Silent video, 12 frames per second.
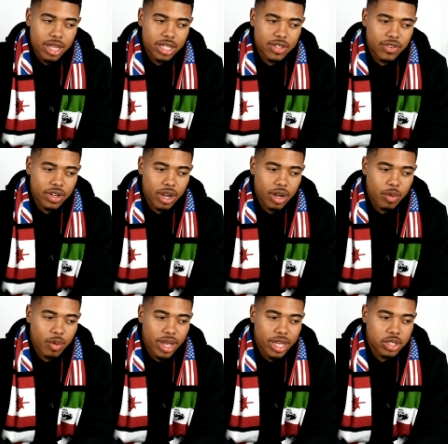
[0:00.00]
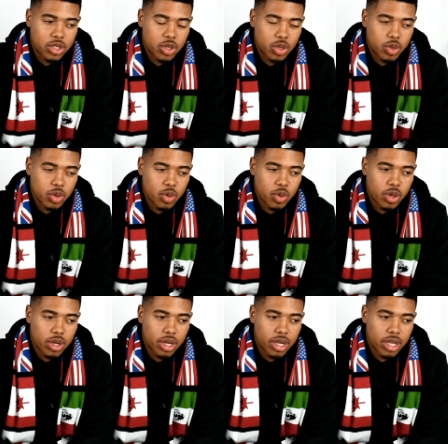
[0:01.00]
let's figure out a way
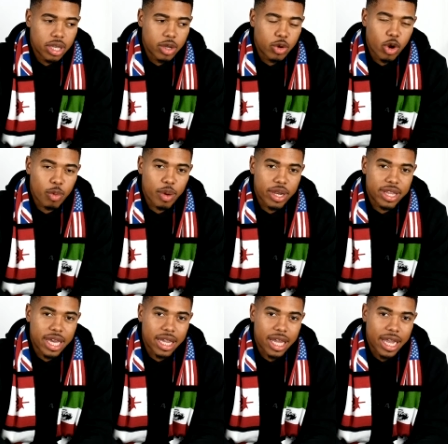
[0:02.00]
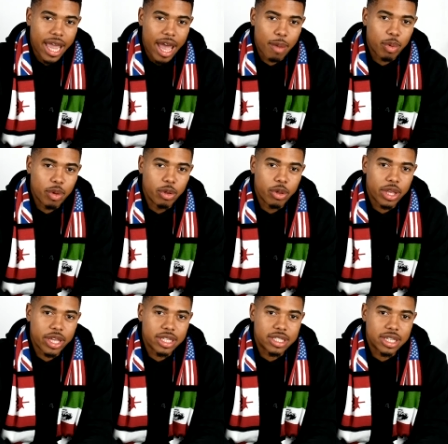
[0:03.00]
to incorporate that like
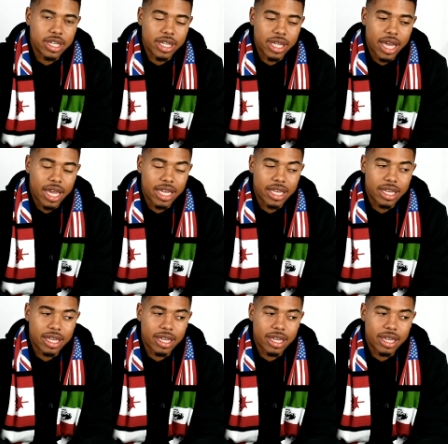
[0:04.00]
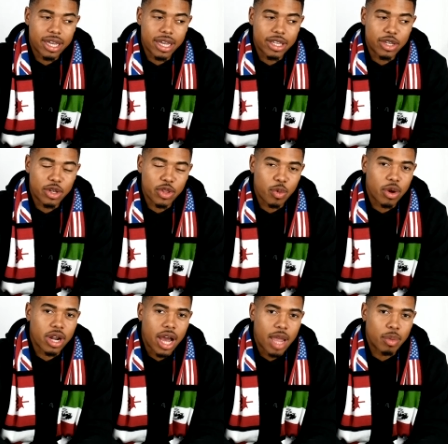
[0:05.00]
Apple into like, you know, the
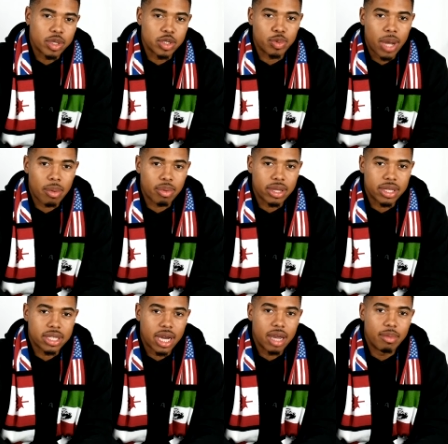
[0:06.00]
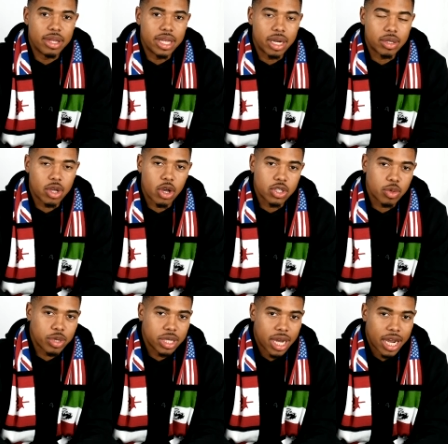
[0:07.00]
word hype, which was popular at the time. And then I was
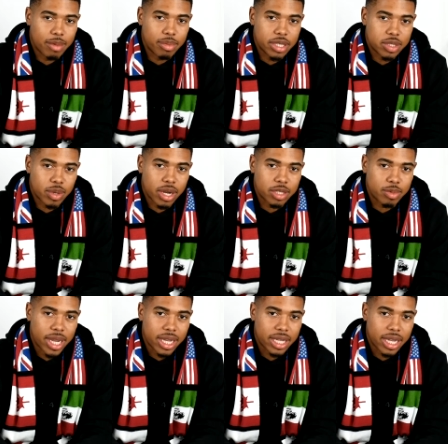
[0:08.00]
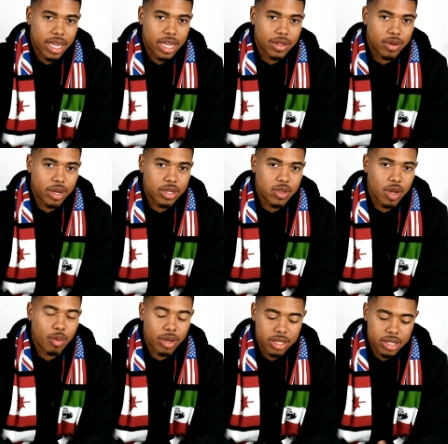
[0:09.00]
also reading Hypebeast when I was back in like 8th grade. So
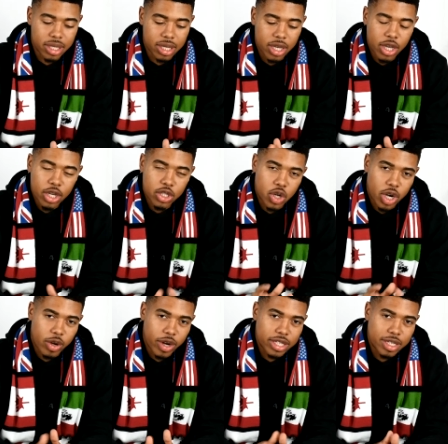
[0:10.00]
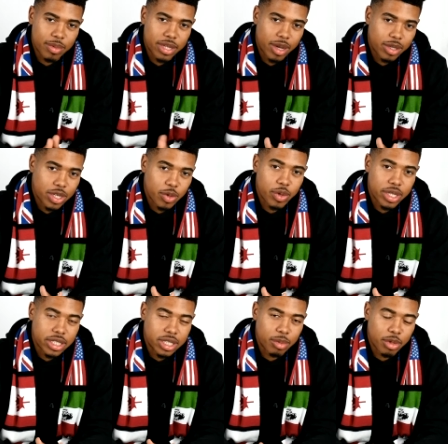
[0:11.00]
I wanted to try and create something that was like
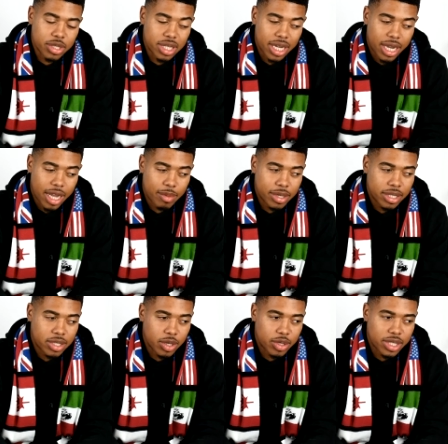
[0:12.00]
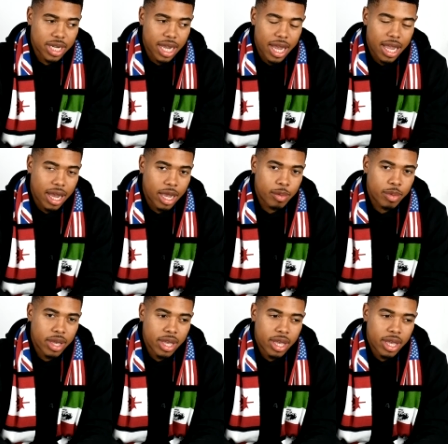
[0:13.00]
really similar to like Hypebeast. So it was like iHype.